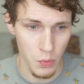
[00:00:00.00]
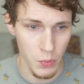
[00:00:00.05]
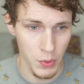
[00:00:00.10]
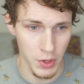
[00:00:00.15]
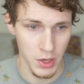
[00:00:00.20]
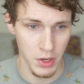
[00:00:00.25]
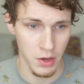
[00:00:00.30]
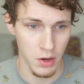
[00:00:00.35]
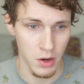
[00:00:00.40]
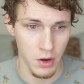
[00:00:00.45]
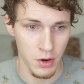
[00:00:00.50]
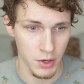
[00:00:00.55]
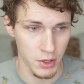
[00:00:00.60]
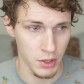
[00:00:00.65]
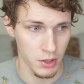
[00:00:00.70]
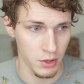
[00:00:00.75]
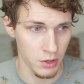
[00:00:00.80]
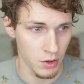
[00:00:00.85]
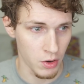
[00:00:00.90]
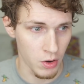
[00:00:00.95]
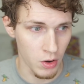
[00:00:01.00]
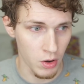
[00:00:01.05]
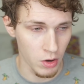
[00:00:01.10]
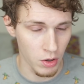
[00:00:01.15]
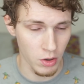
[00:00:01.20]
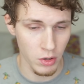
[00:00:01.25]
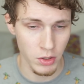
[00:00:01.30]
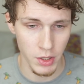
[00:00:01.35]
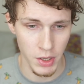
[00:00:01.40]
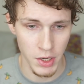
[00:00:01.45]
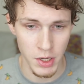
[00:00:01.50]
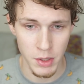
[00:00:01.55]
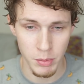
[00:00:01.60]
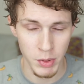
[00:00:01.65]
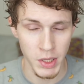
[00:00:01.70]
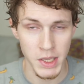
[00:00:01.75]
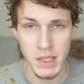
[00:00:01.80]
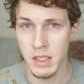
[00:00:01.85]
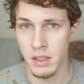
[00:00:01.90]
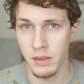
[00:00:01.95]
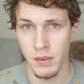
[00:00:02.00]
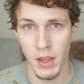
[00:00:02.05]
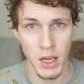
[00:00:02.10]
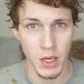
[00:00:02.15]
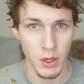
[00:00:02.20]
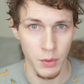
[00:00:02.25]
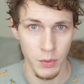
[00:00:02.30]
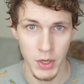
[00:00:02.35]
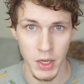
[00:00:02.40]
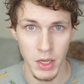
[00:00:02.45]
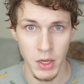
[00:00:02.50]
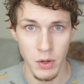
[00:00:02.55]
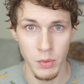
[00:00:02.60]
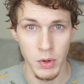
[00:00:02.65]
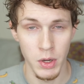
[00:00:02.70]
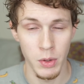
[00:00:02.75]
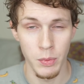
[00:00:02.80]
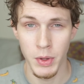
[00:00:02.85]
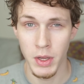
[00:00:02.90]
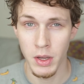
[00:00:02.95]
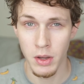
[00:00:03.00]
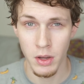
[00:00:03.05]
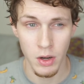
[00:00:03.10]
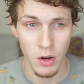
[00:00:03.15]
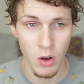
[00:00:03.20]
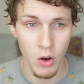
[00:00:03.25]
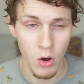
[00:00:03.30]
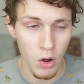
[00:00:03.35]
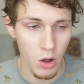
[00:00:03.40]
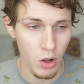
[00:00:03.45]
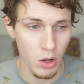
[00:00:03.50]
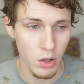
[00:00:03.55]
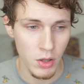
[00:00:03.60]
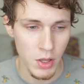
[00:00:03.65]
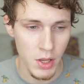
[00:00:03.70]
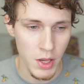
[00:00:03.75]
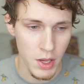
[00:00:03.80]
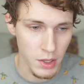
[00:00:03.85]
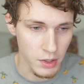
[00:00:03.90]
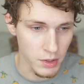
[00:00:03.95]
we are all in a place of equity where we can all